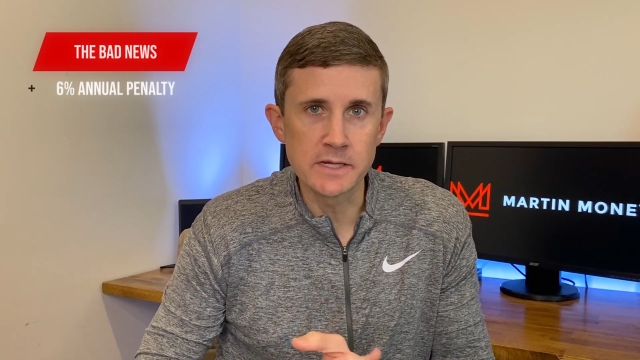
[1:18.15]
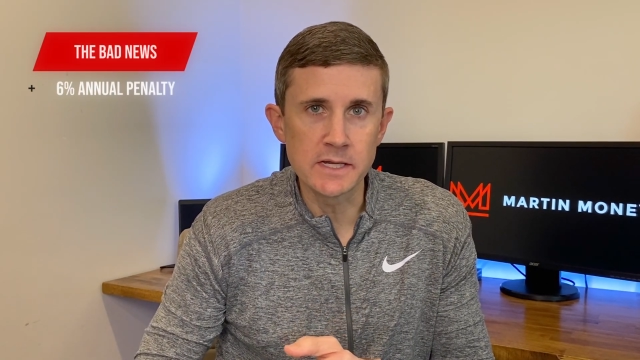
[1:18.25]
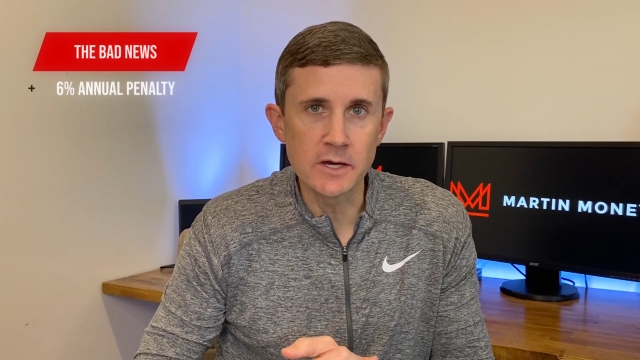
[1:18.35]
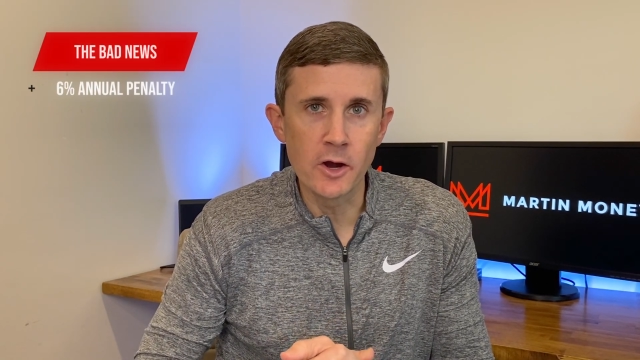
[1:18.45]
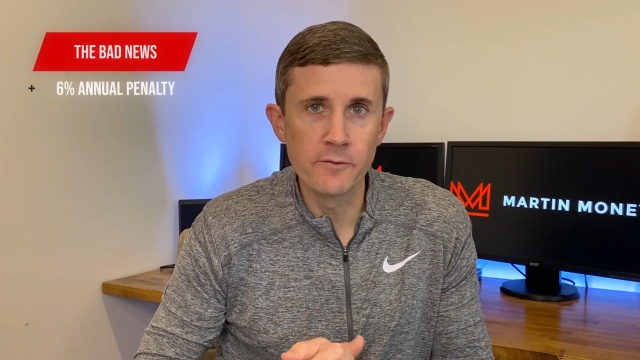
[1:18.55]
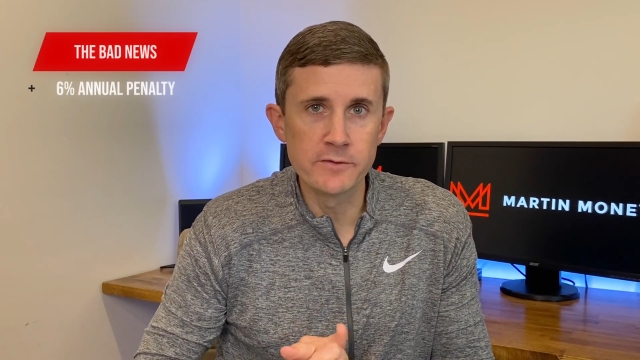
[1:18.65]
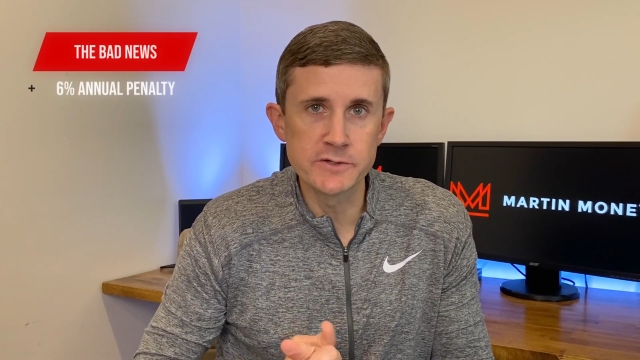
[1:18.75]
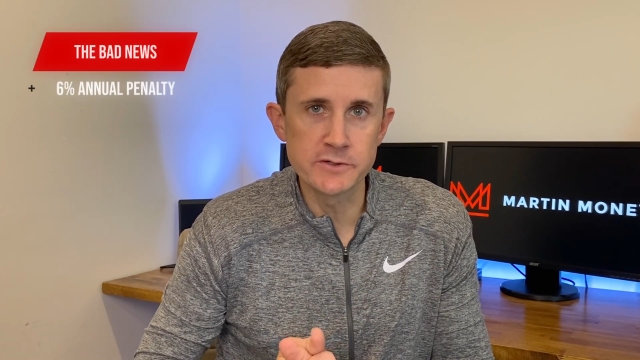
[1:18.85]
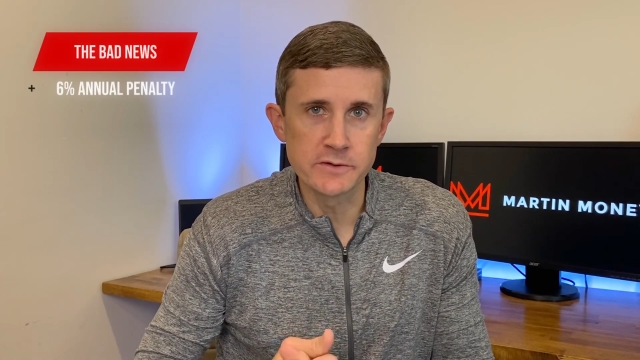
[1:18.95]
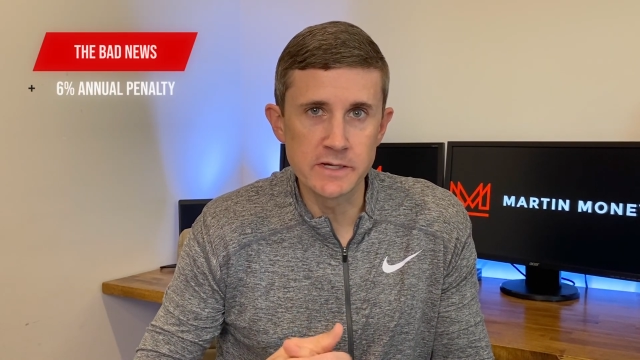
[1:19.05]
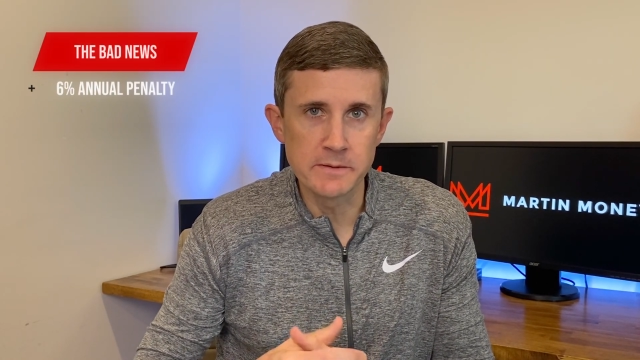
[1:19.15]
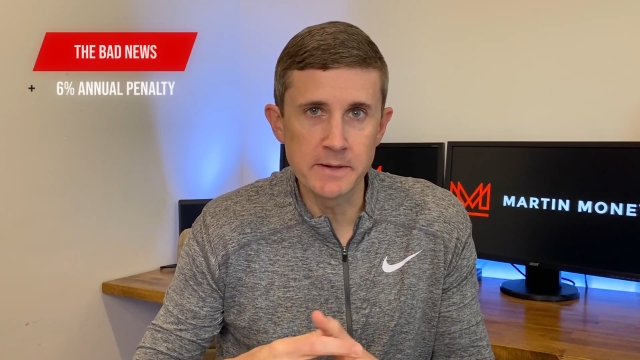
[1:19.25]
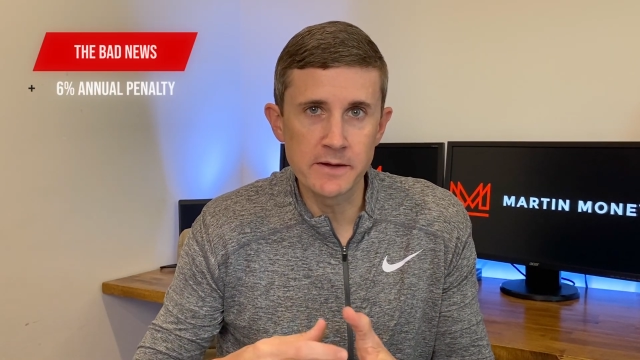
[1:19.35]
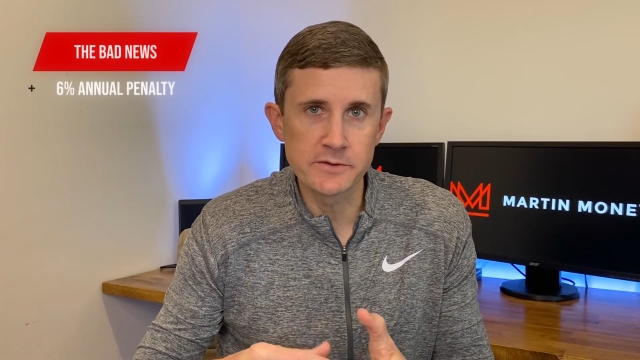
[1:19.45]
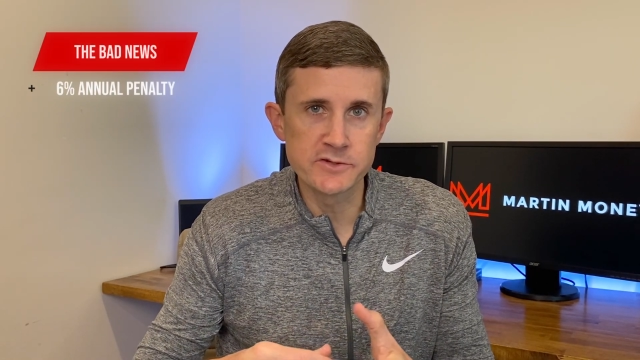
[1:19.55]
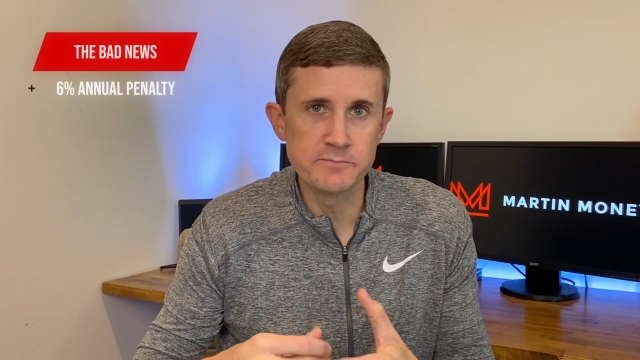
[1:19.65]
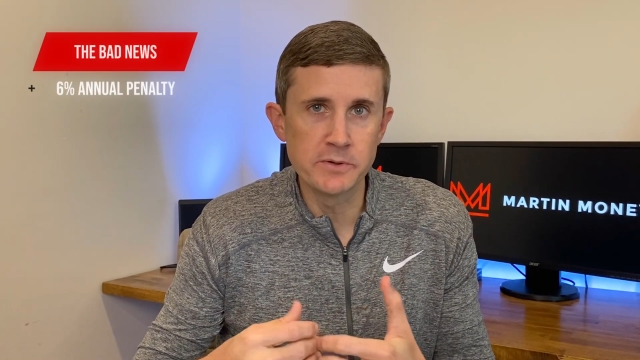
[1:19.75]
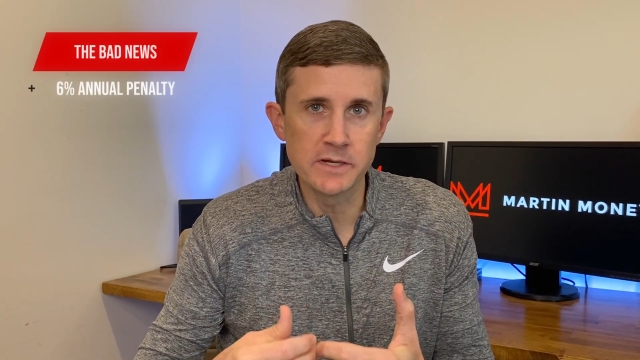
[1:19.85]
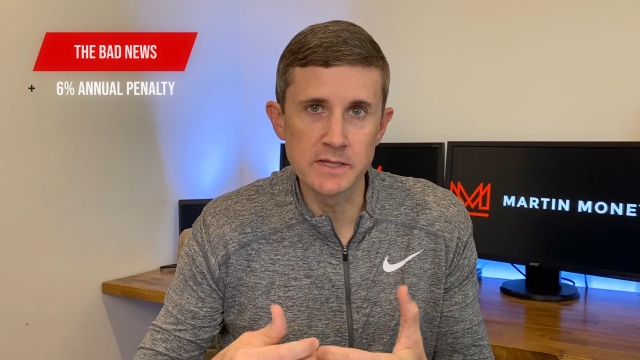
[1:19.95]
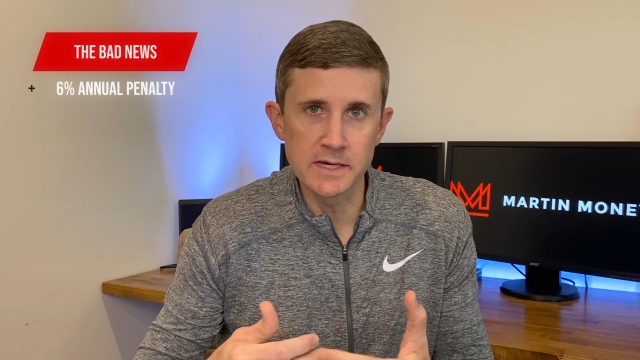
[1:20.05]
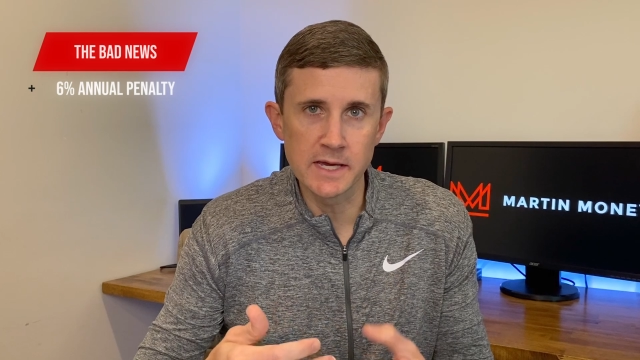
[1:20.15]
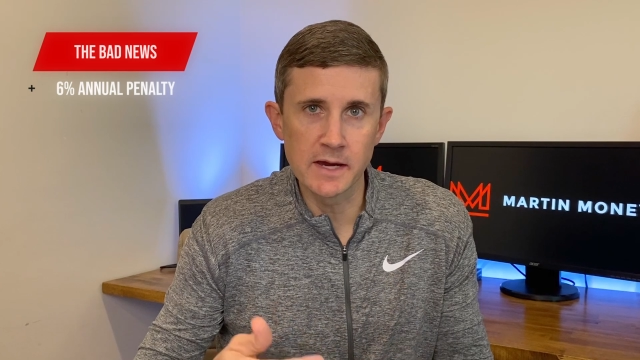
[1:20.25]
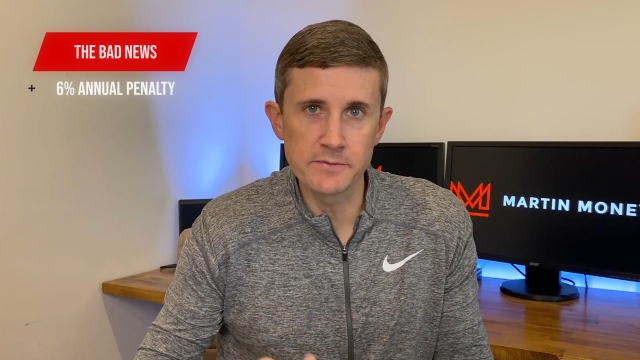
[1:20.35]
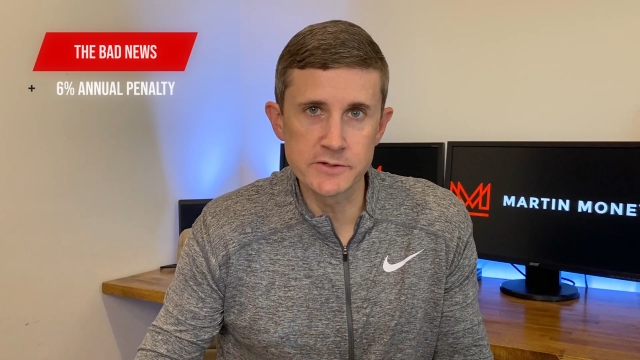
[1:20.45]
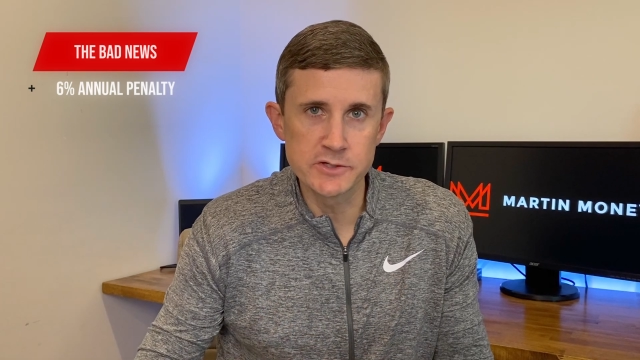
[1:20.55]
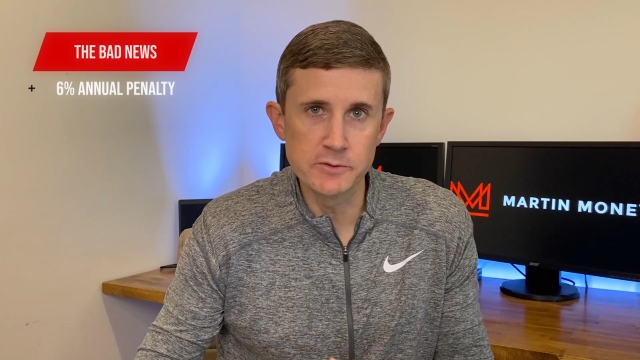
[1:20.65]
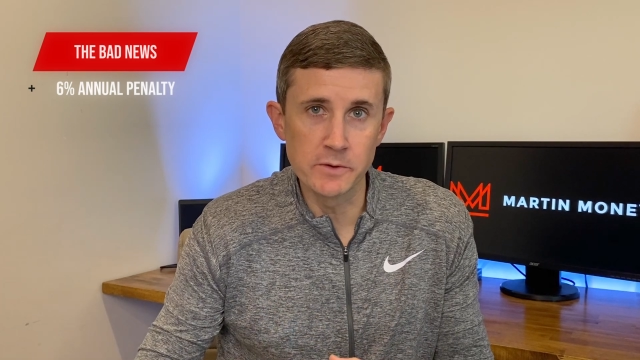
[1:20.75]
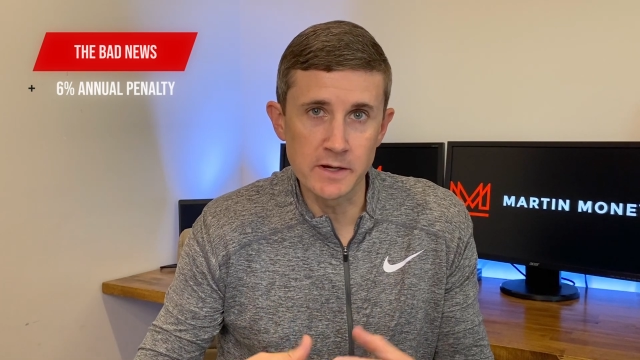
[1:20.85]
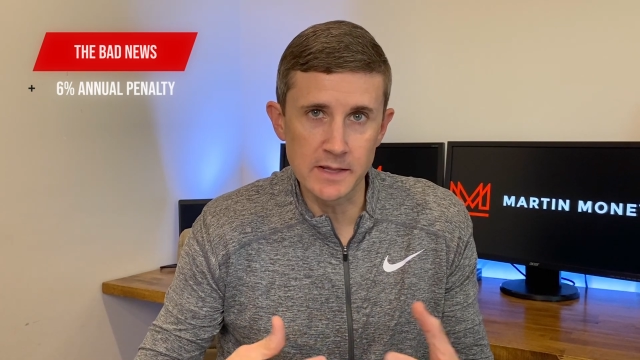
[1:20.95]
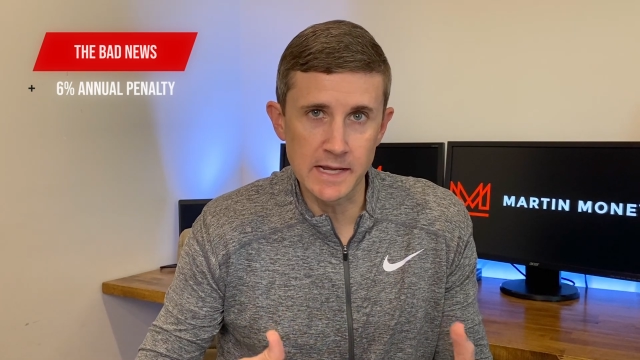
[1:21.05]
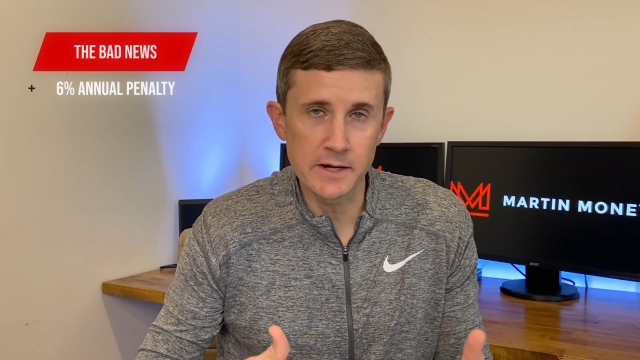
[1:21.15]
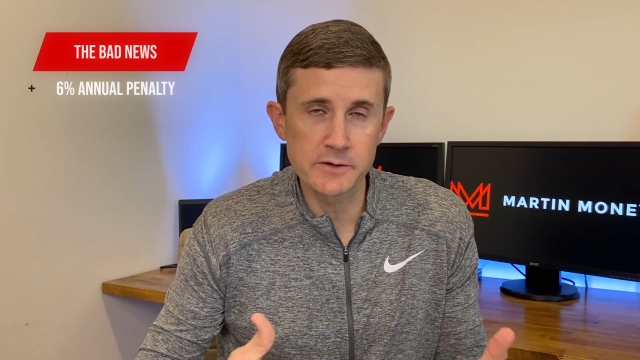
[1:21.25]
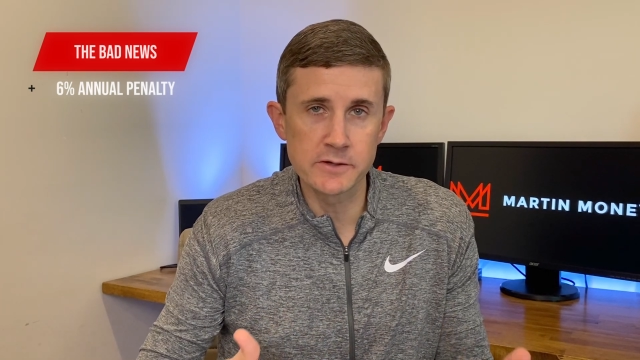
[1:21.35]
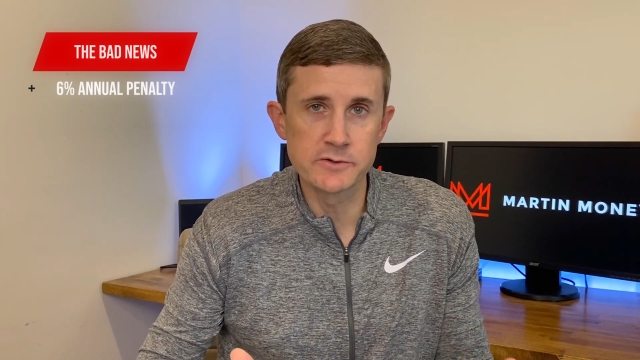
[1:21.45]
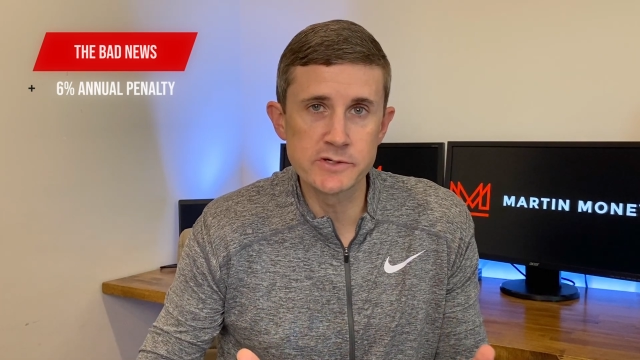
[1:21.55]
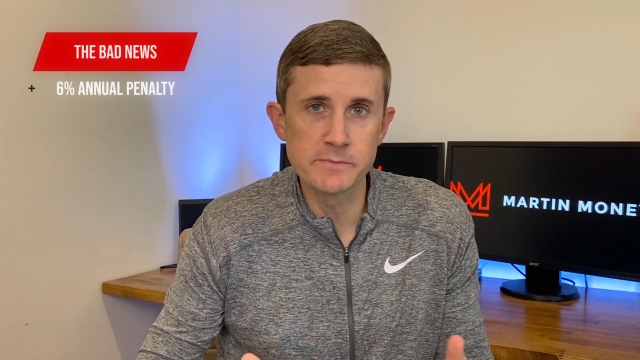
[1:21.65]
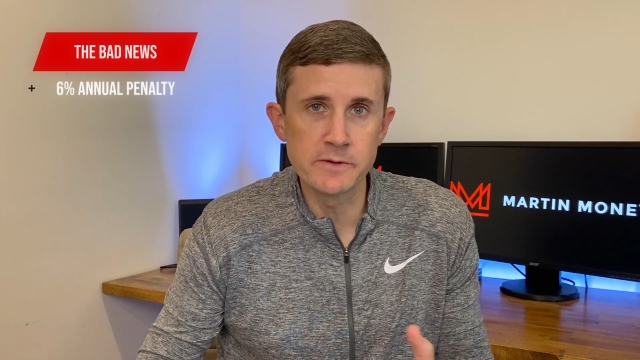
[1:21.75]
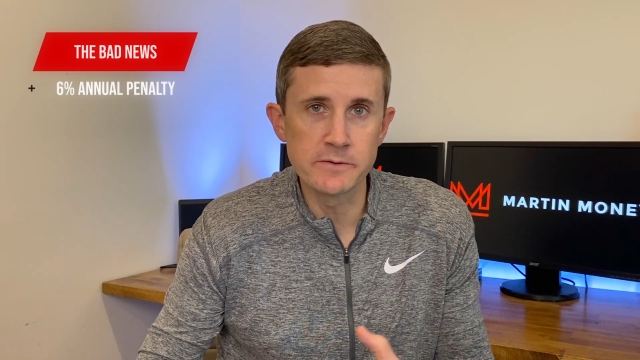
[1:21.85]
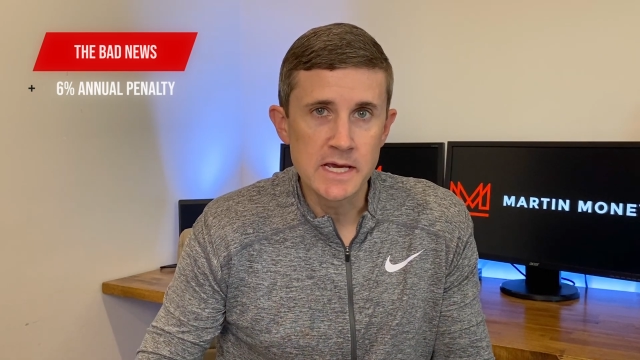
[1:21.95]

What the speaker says: any overage or any amount that you put in the account that you weren't allowed to contribute